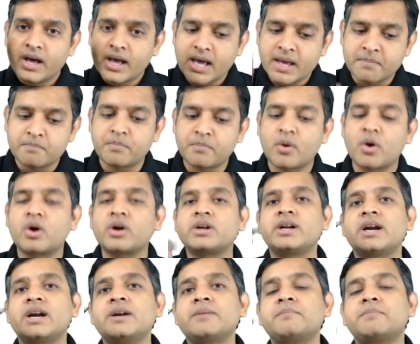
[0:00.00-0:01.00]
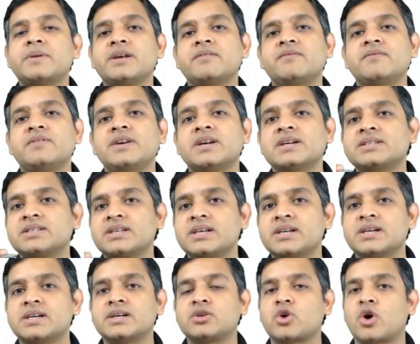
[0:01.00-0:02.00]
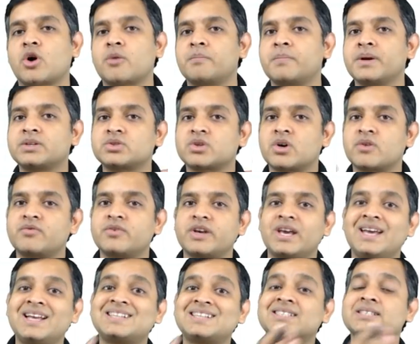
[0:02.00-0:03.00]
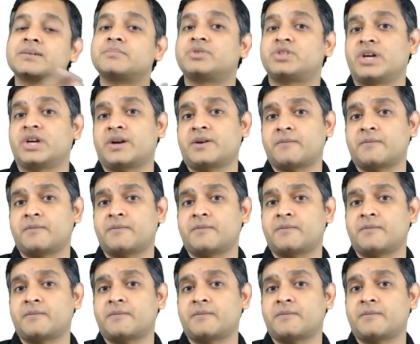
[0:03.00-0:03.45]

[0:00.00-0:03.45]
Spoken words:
important previous year topics of each subject.